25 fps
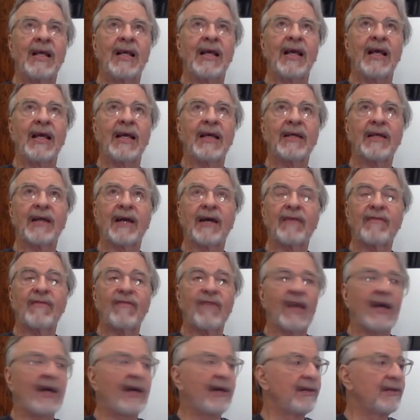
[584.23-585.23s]
And I
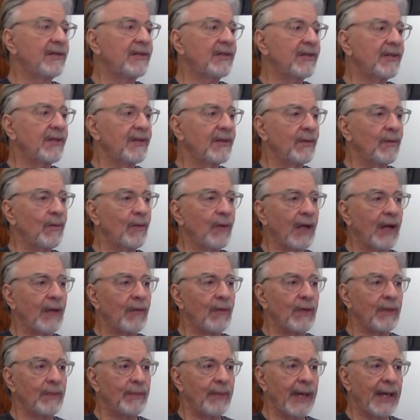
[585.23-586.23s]
found when I
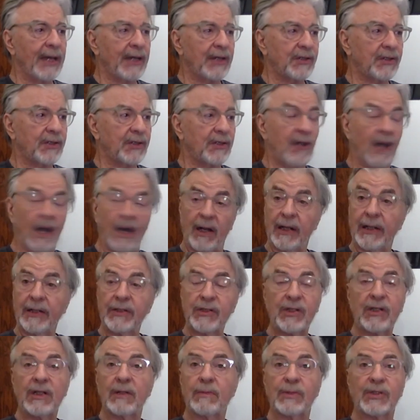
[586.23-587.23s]
went back to
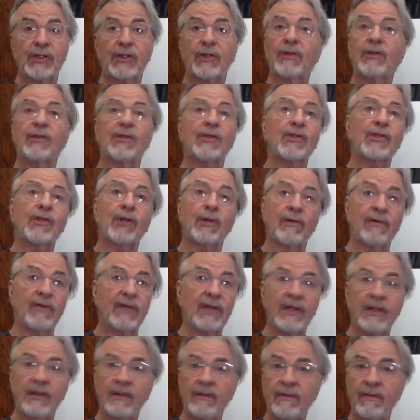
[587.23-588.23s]
college, and it was a
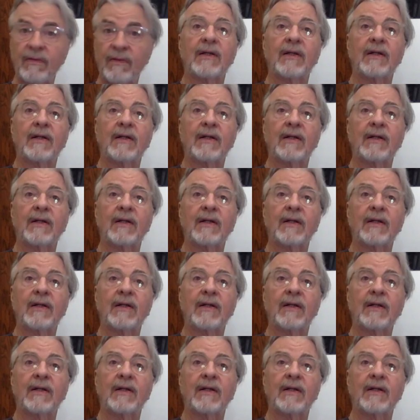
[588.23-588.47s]
conservative